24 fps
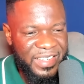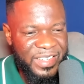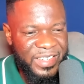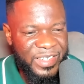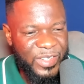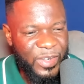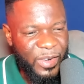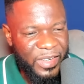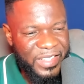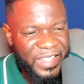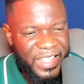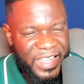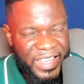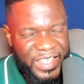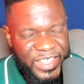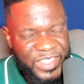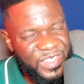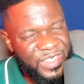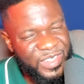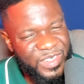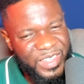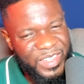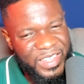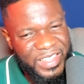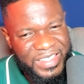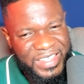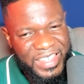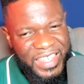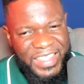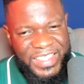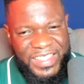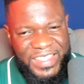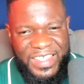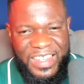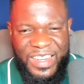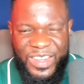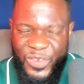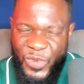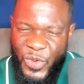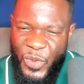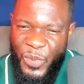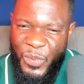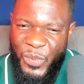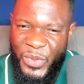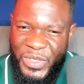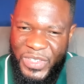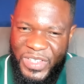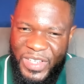doctors intentionally will
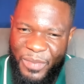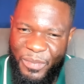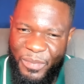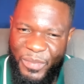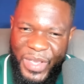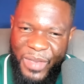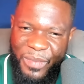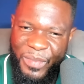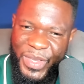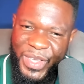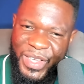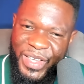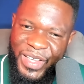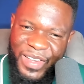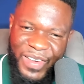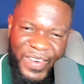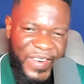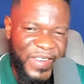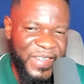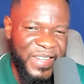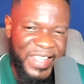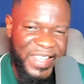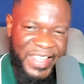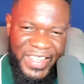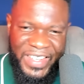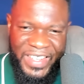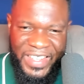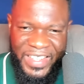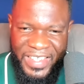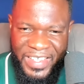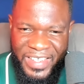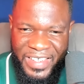put the baby on her.